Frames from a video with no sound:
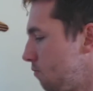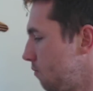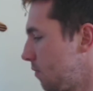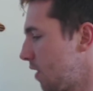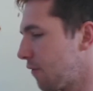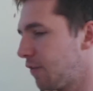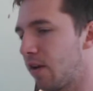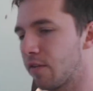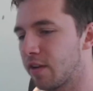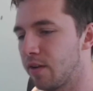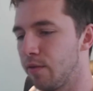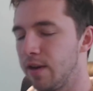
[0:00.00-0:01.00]
Nothing
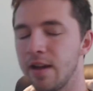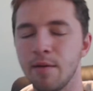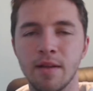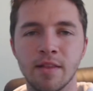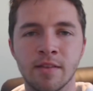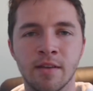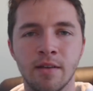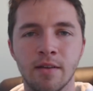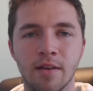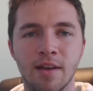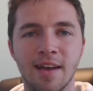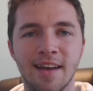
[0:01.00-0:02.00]
else I could really go into.
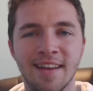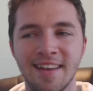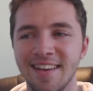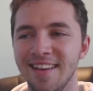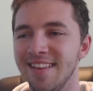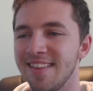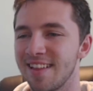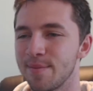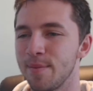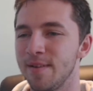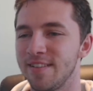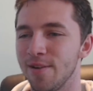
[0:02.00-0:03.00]
That's
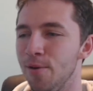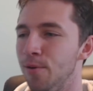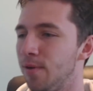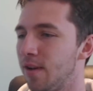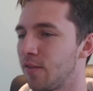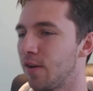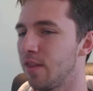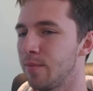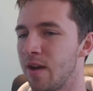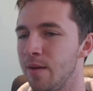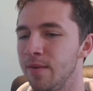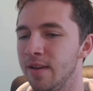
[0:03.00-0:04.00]
pretty much all I've got at the
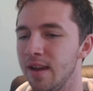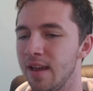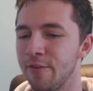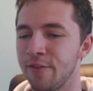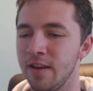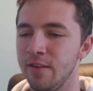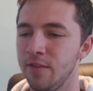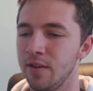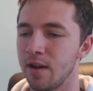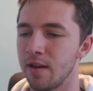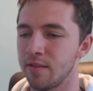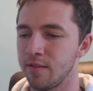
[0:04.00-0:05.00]
moment. If any of you
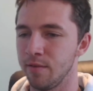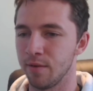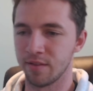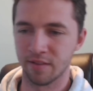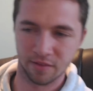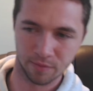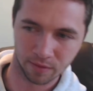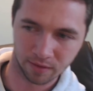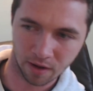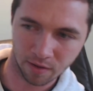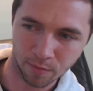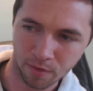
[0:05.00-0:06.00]
guys do want to
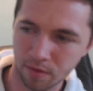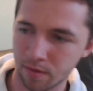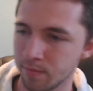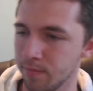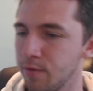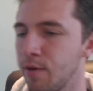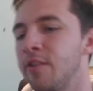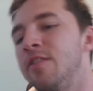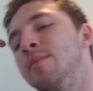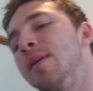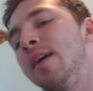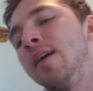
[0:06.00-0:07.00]
know more,
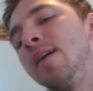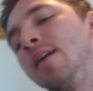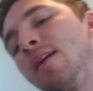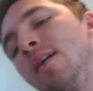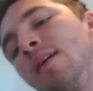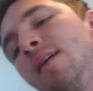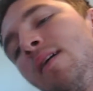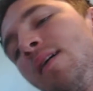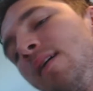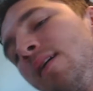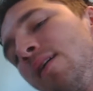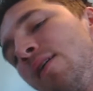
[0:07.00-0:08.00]
question me
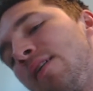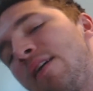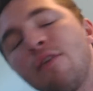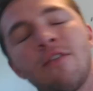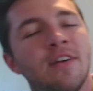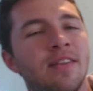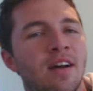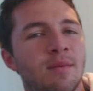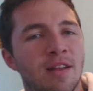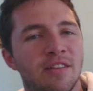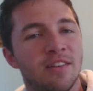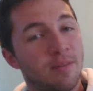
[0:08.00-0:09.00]
on everything that I
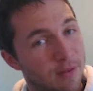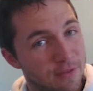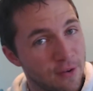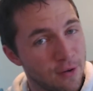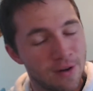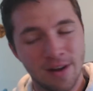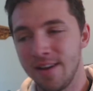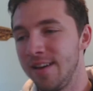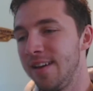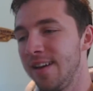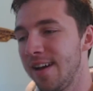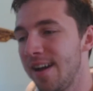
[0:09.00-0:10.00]
mentioned before.
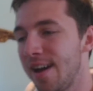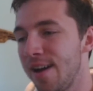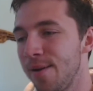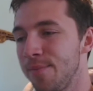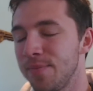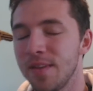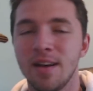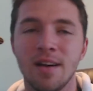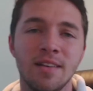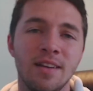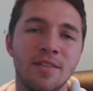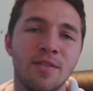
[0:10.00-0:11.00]
Oh, I
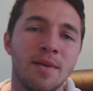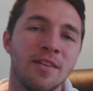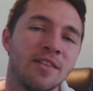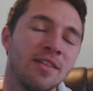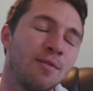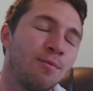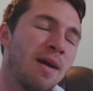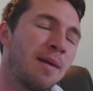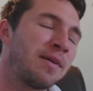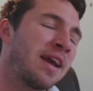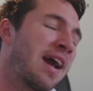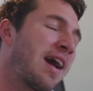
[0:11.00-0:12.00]
didn't even mention the
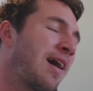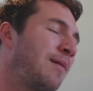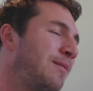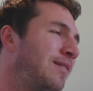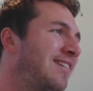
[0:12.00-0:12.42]
webcam.